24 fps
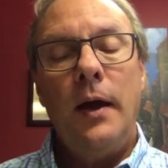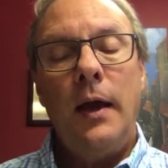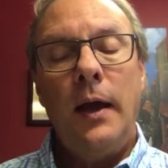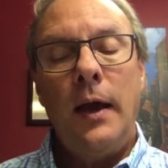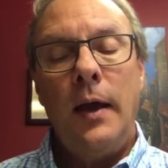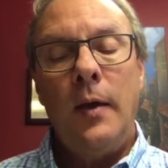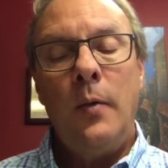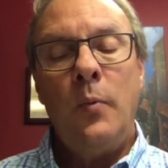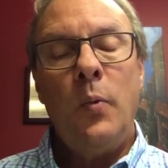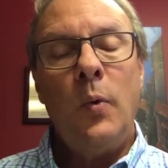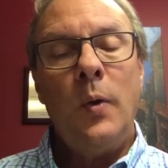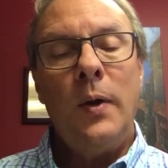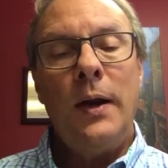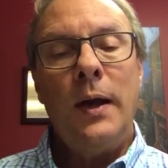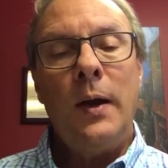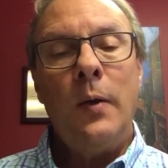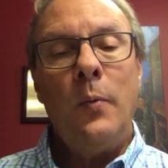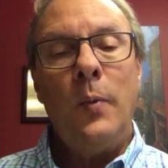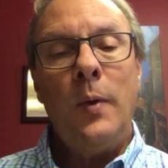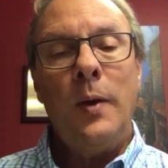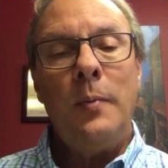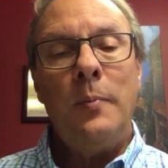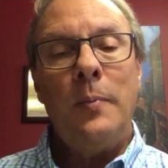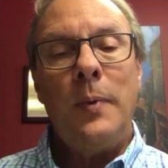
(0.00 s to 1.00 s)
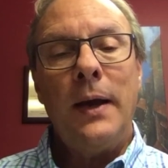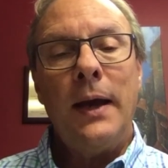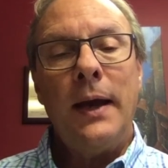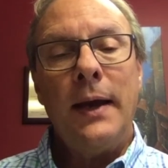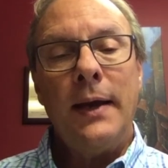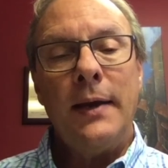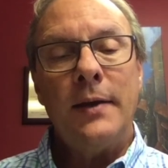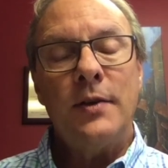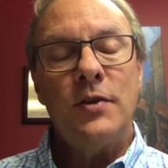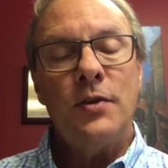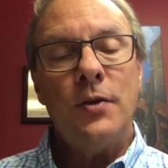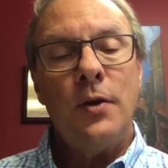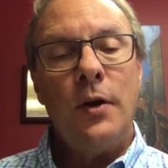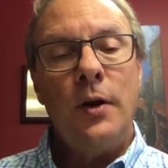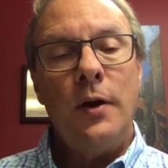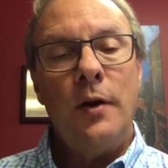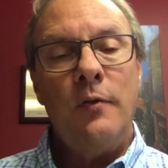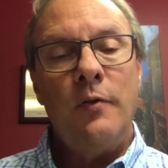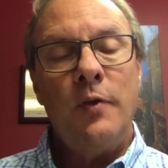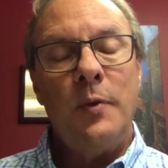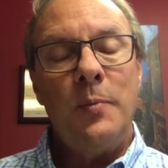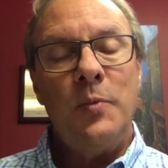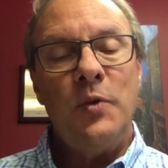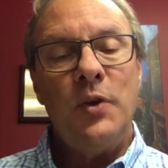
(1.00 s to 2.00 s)
And when I went back and started
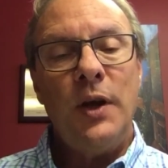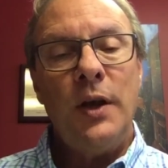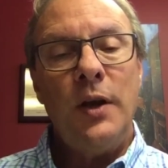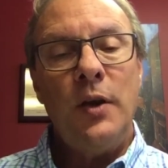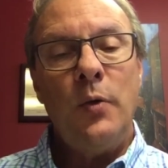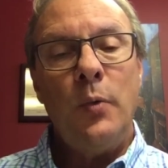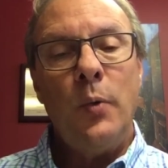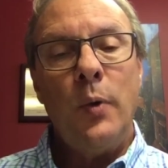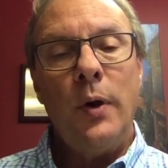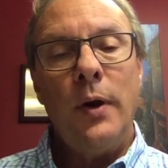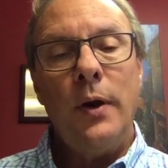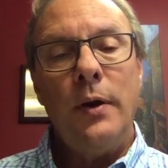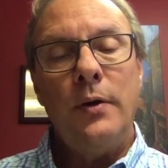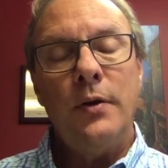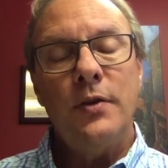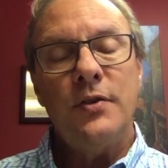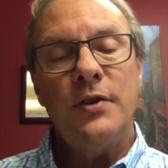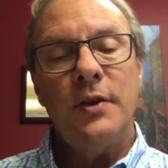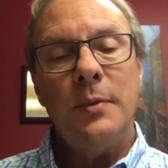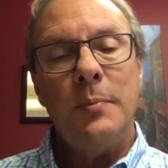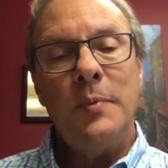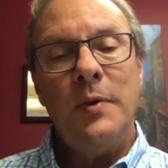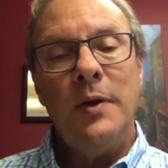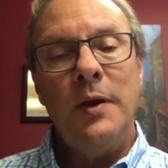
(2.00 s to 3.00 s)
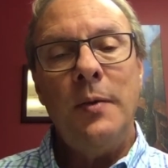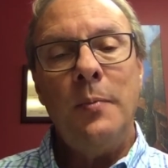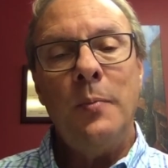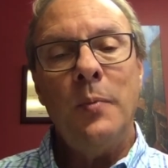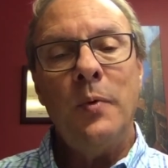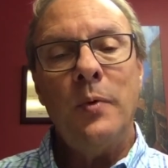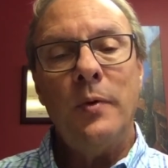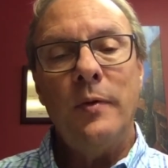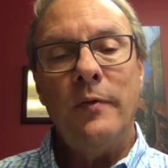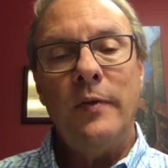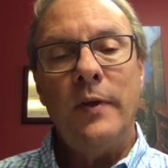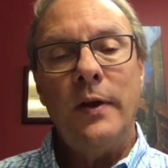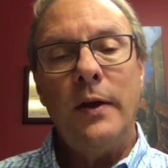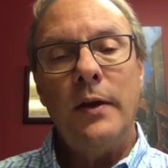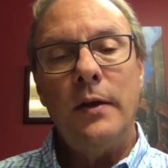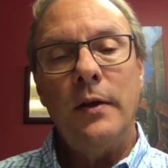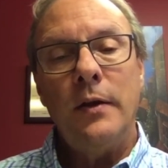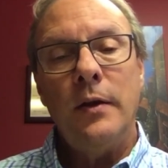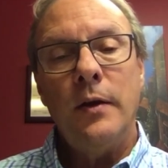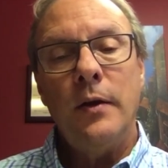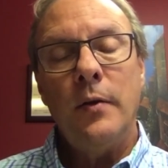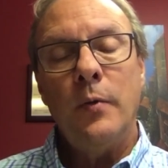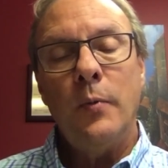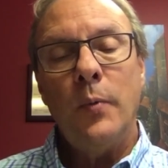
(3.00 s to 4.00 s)
from January to September of that
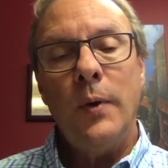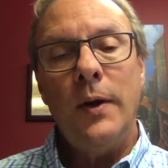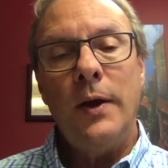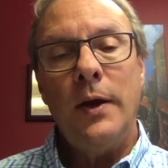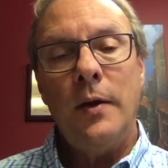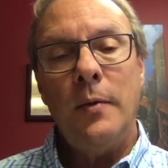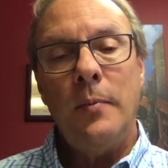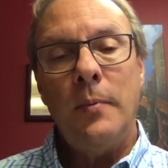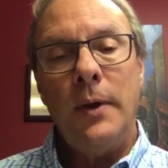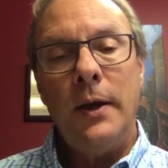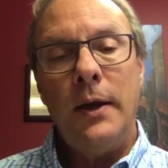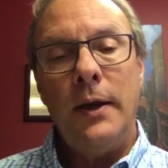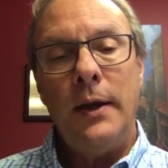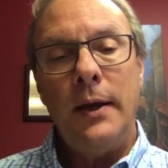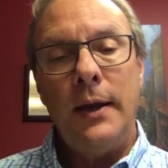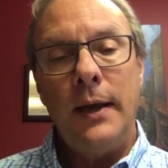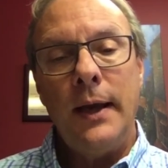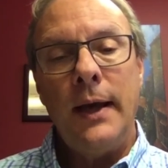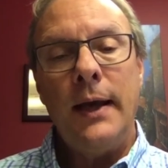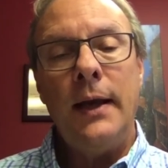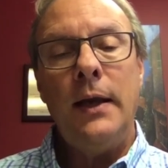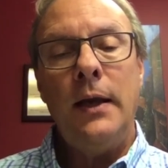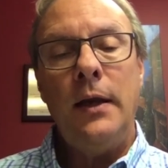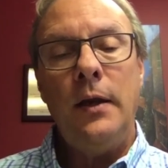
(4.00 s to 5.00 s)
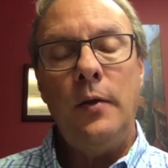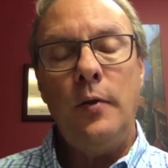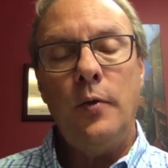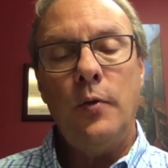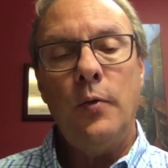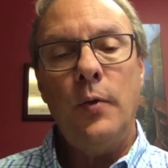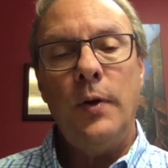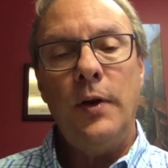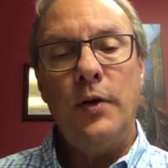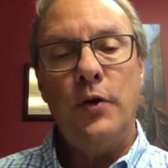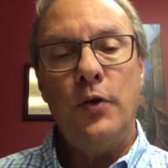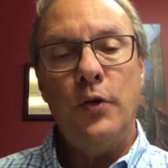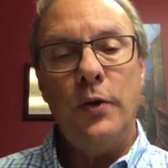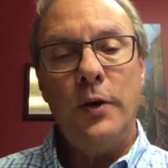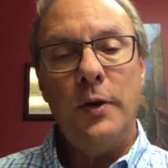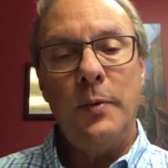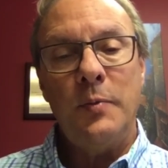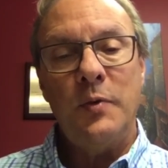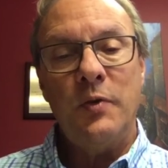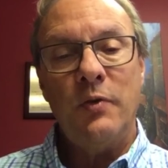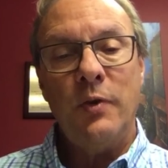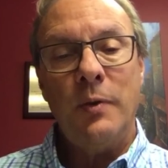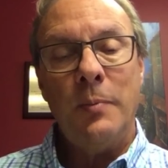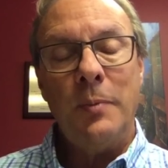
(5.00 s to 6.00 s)
year, we had made 93
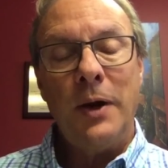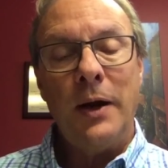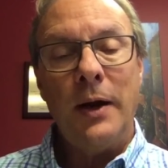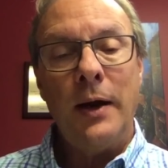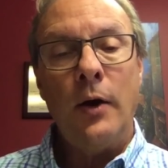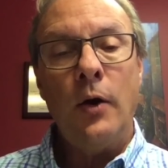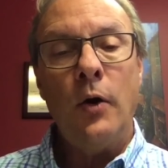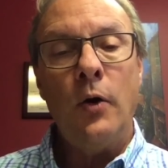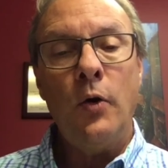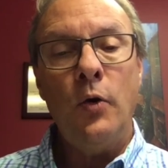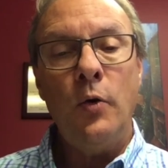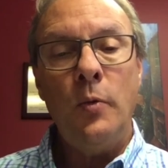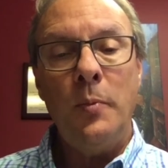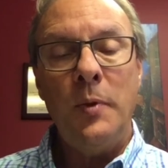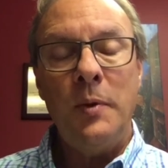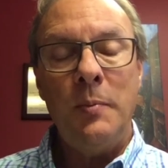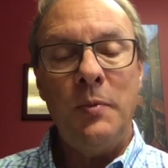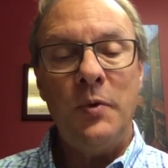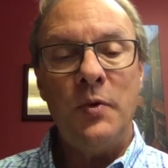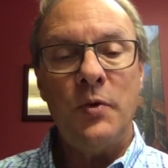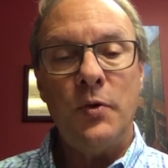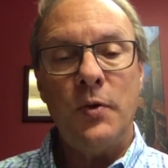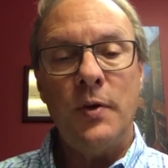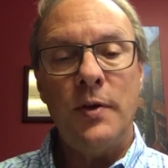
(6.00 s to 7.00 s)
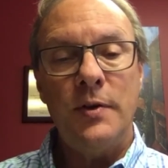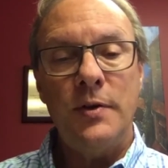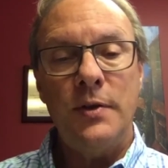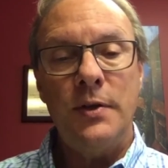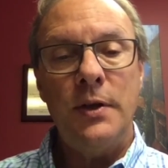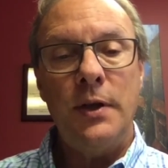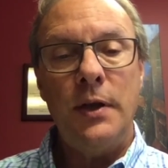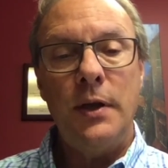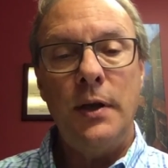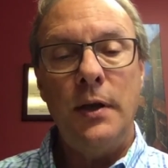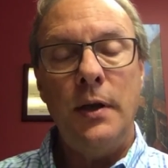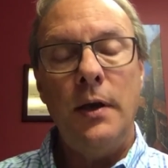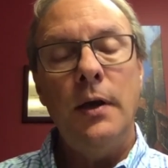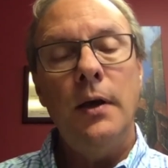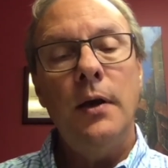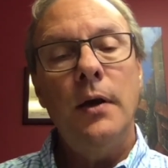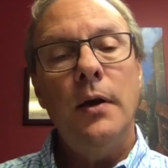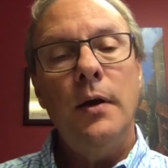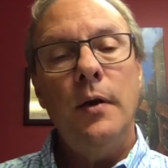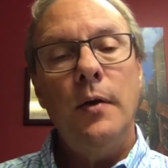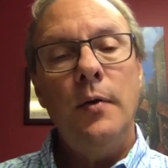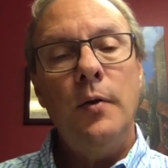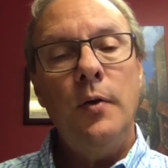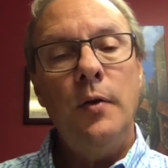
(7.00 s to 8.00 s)
trips from our home in Missouri City
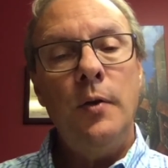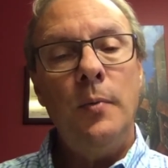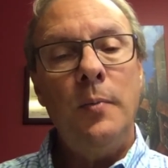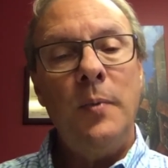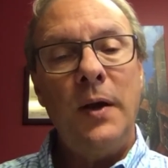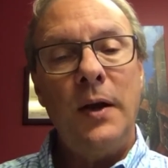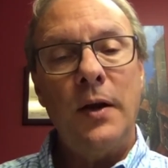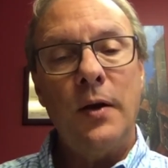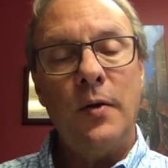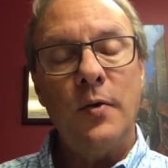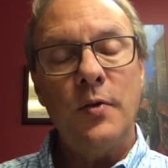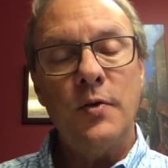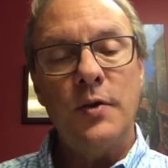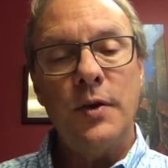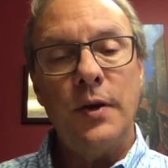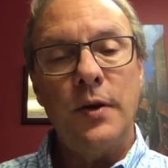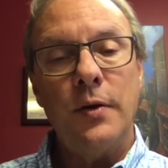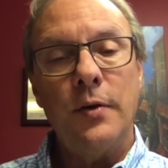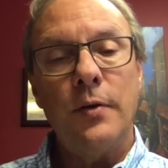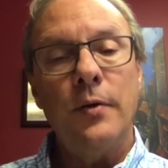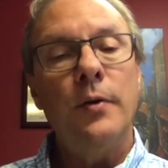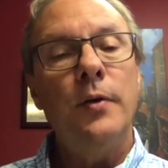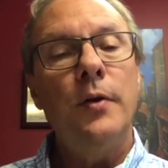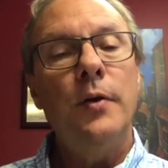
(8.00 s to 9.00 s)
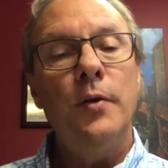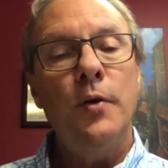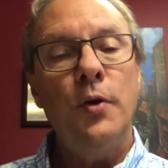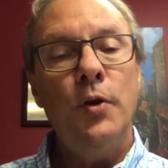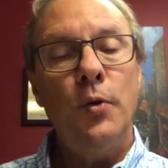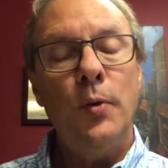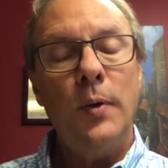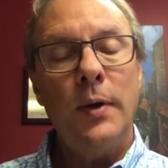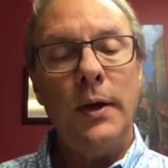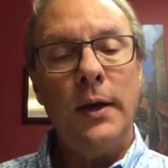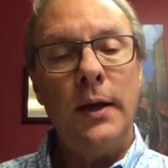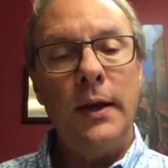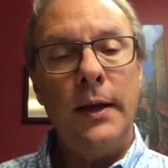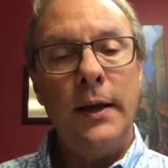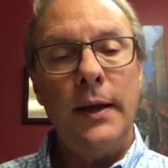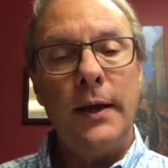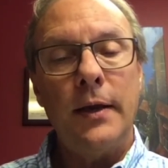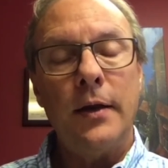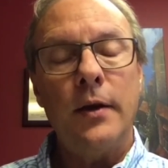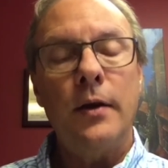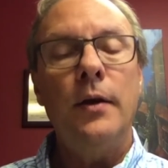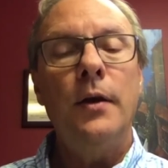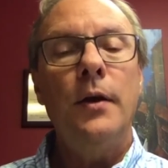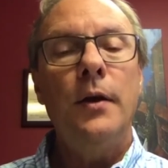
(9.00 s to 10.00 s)
to the medical center, to a
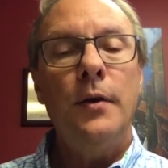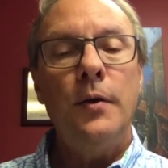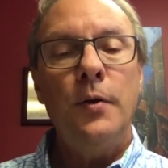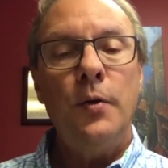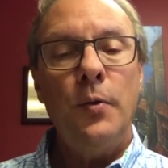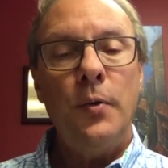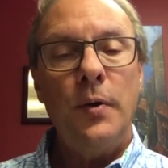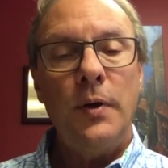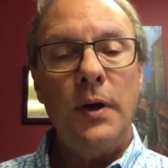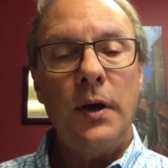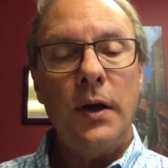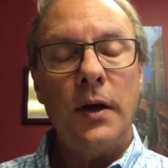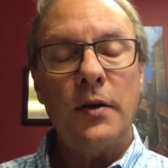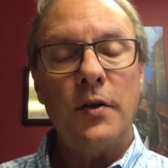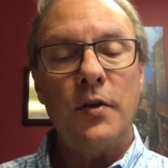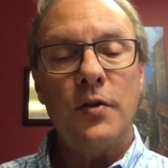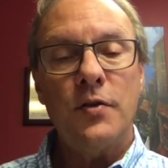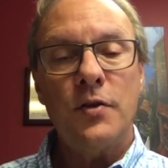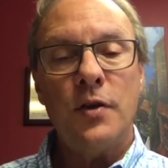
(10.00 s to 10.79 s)
clinic, to a doctor's